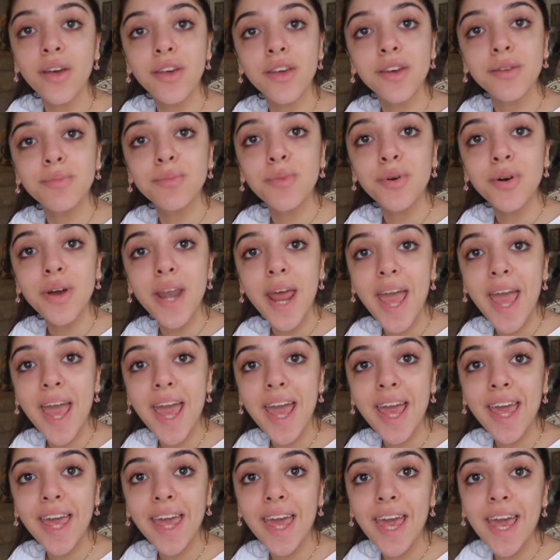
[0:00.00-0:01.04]
Good
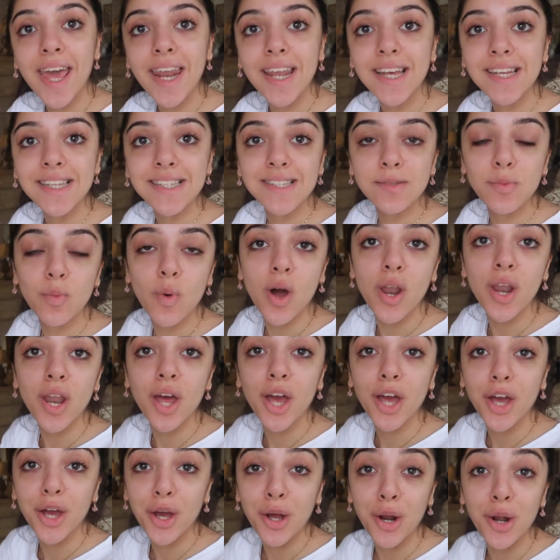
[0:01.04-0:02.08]
morning. It is one
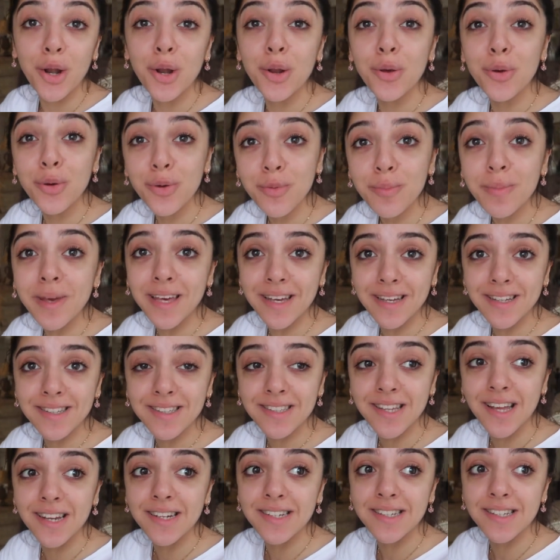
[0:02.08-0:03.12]
gloomy
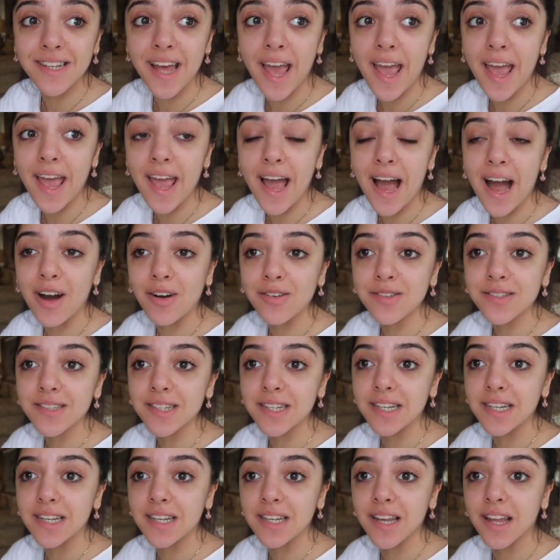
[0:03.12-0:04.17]
Sunday out in